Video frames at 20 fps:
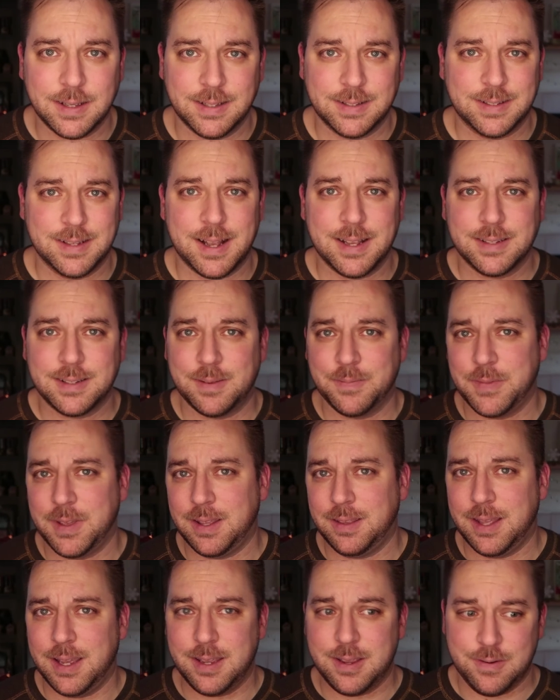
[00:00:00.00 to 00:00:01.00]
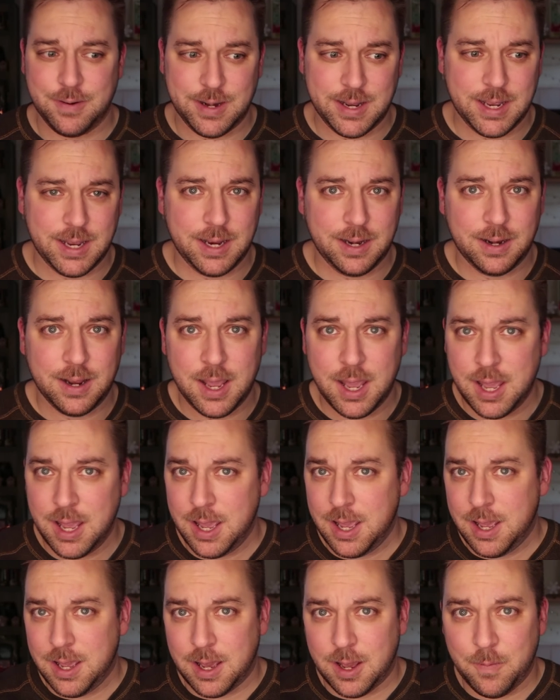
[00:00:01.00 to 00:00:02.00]
It's not something that you need
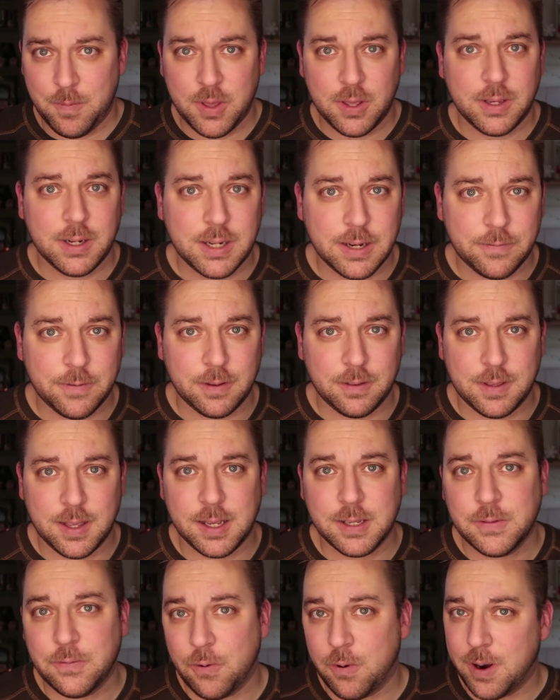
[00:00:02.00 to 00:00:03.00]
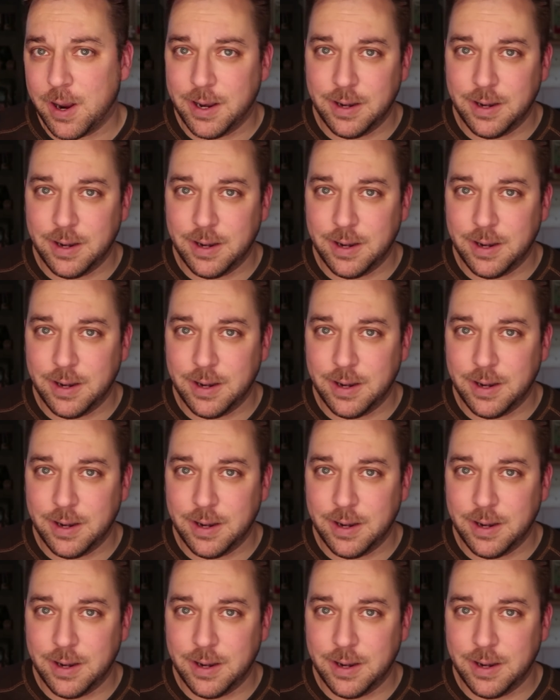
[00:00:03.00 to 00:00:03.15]
a million different things for.